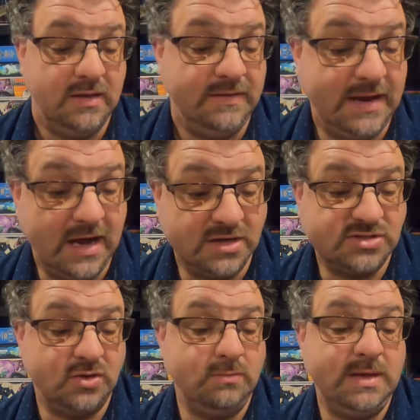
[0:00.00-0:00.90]
That
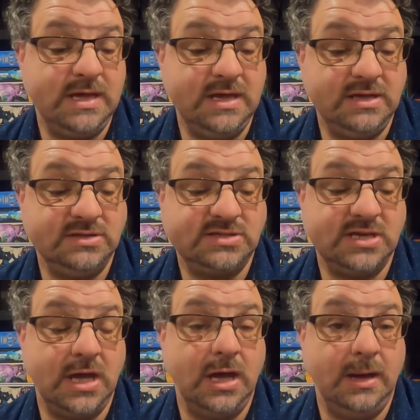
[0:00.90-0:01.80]
also means
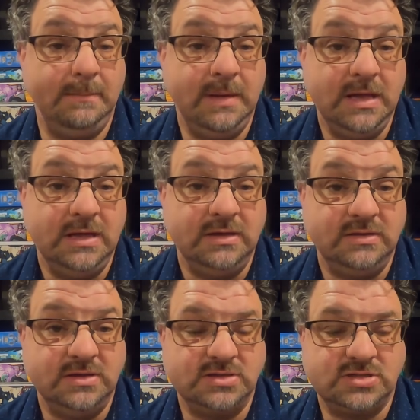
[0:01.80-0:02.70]

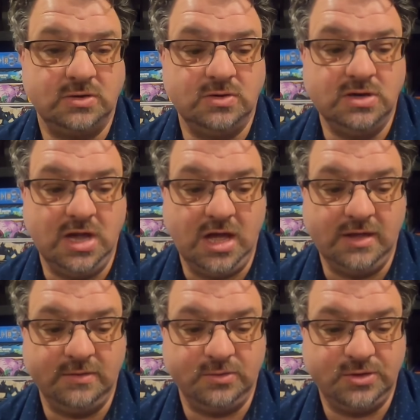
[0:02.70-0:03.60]
that certain
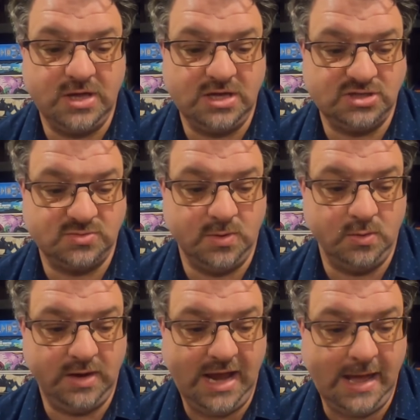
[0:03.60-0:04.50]
other things
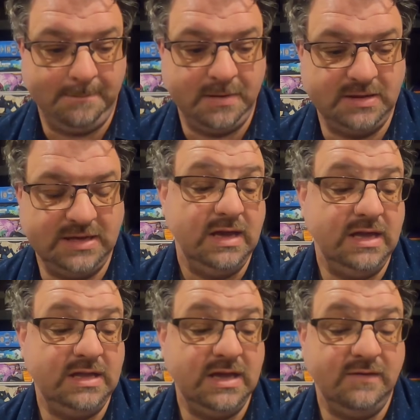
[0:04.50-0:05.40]
won't happen.
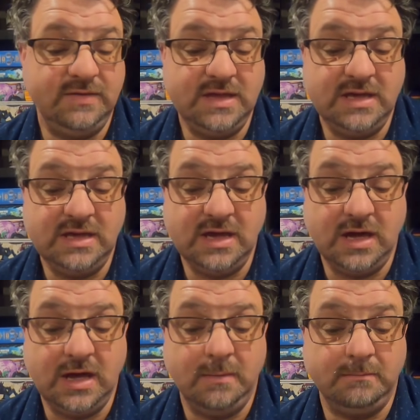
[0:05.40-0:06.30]
Any of the
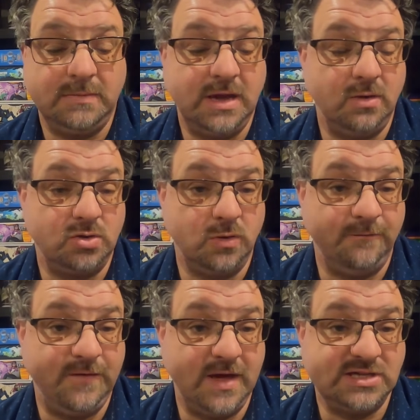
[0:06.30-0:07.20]
character
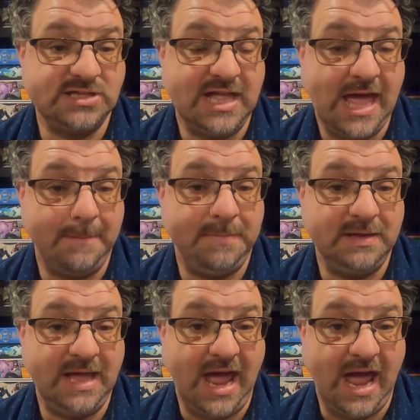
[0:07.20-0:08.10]
effects that
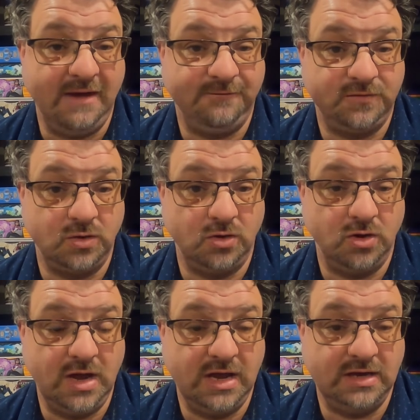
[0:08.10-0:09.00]
happen
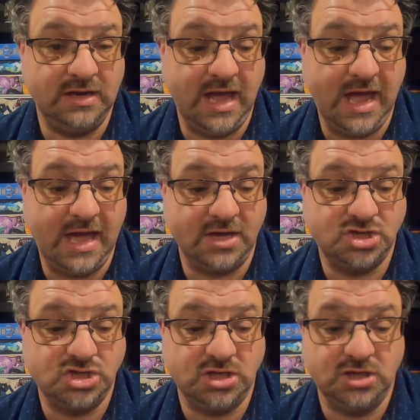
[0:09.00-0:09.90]
after an
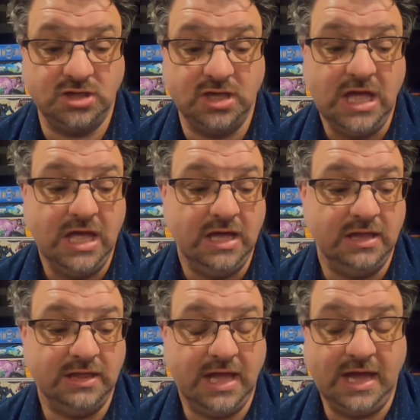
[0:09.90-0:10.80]
action,
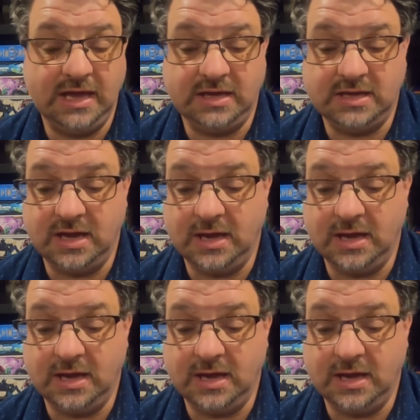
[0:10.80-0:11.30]
like